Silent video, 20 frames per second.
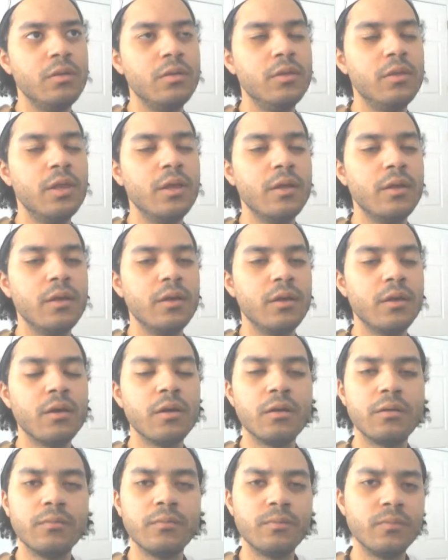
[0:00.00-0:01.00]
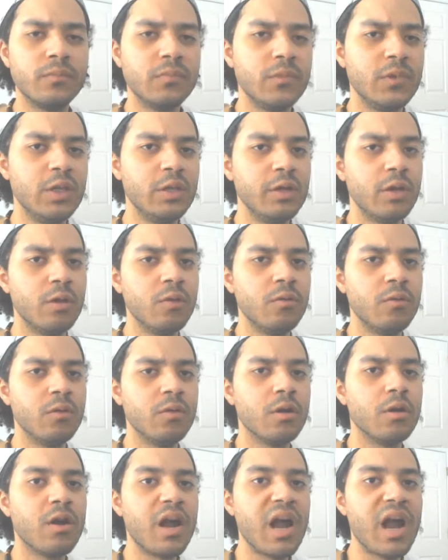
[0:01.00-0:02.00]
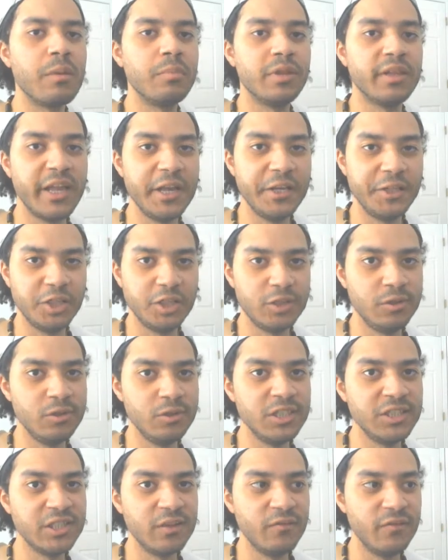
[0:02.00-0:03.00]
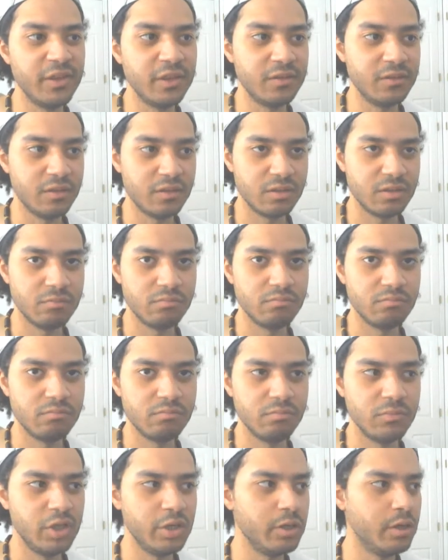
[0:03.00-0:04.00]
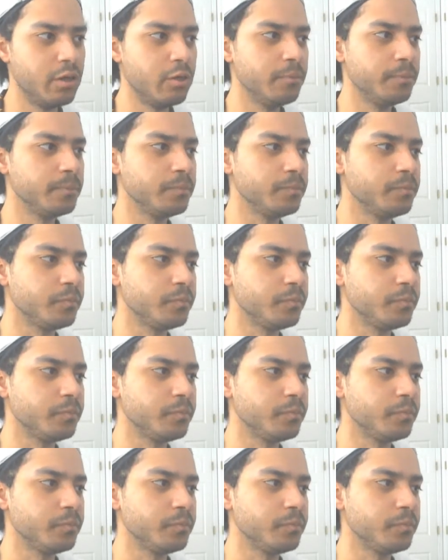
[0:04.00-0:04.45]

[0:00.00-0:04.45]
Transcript: the, you know, her obligation to these events. You know,